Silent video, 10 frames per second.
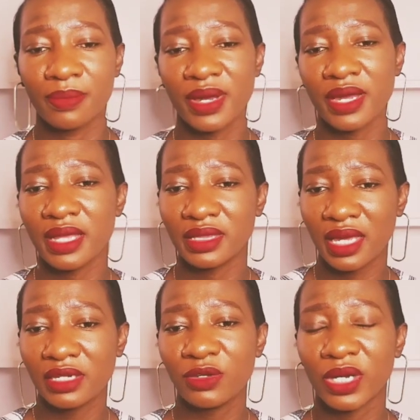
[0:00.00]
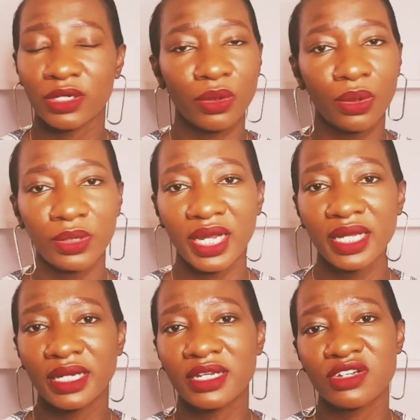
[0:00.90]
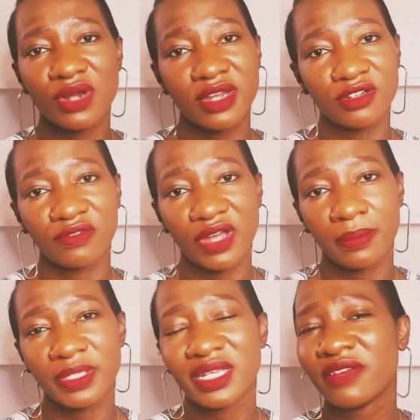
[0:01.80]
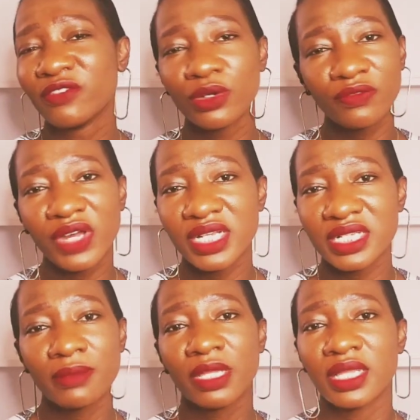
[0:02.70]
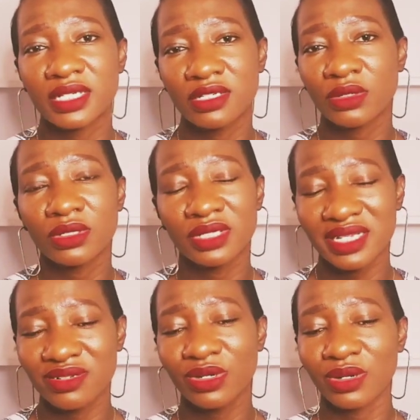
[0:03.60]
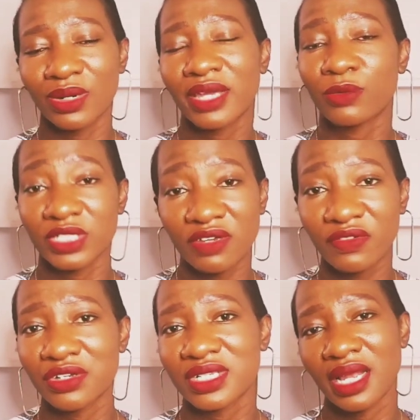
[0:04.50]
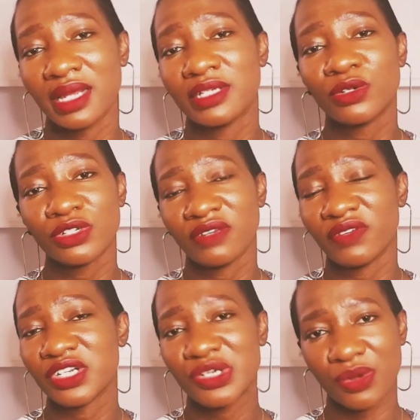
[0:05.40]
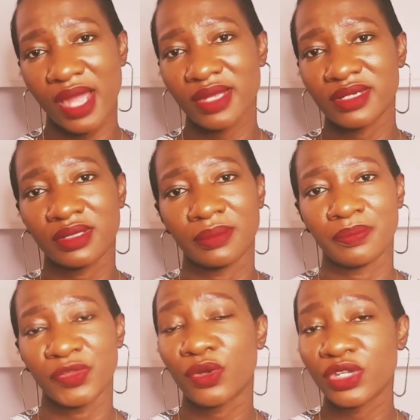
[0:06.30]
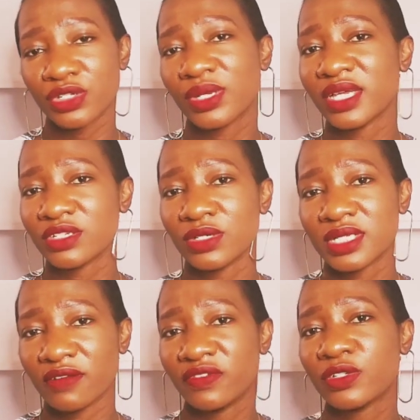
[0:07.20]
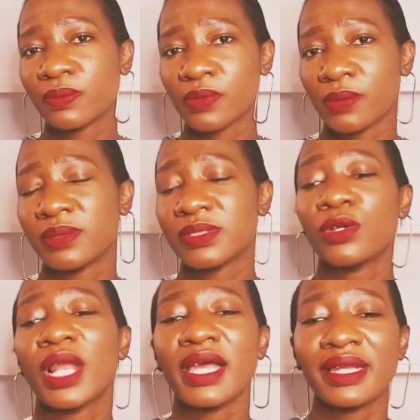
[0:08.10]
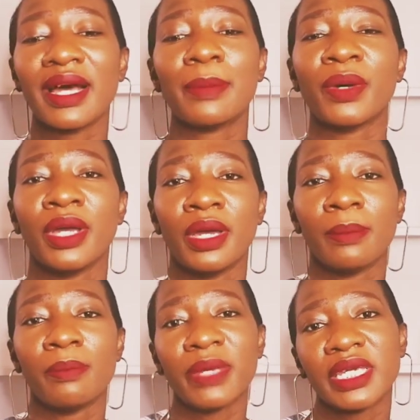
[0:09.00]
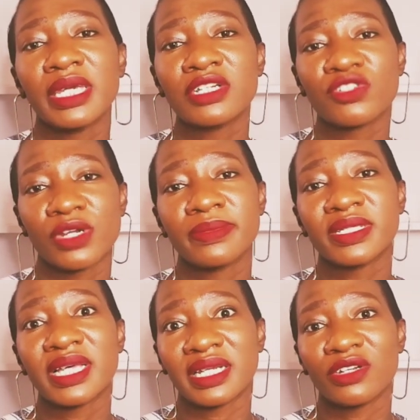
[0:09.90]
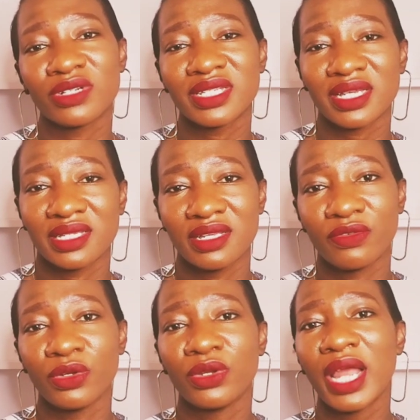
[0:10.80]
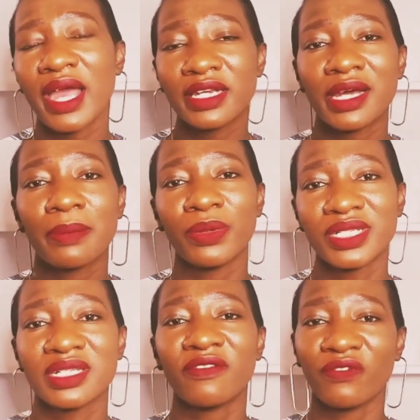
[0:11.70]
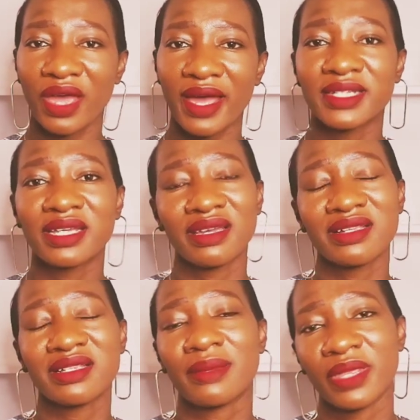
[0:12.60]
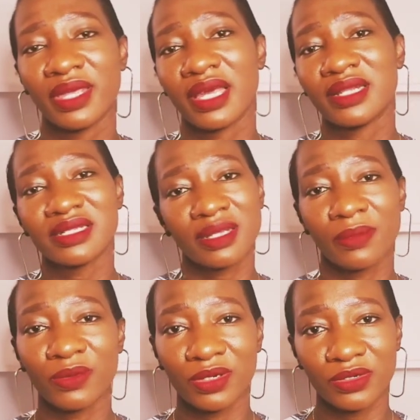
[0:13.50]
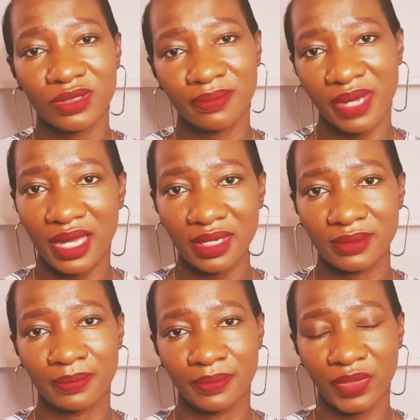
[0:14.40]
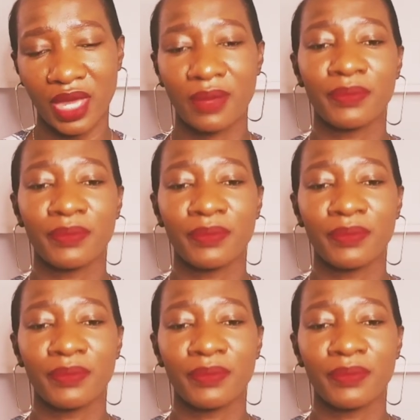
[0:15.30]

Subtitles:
And then you can go online and try to find pictures. If you don't find something that does not look like whatever you're selling, don't even try it. You're going to get yourself into problems. You'll end up making trips that are not successful. You'll end up wasting fare, taking something, and then someone will not buy. Yeah.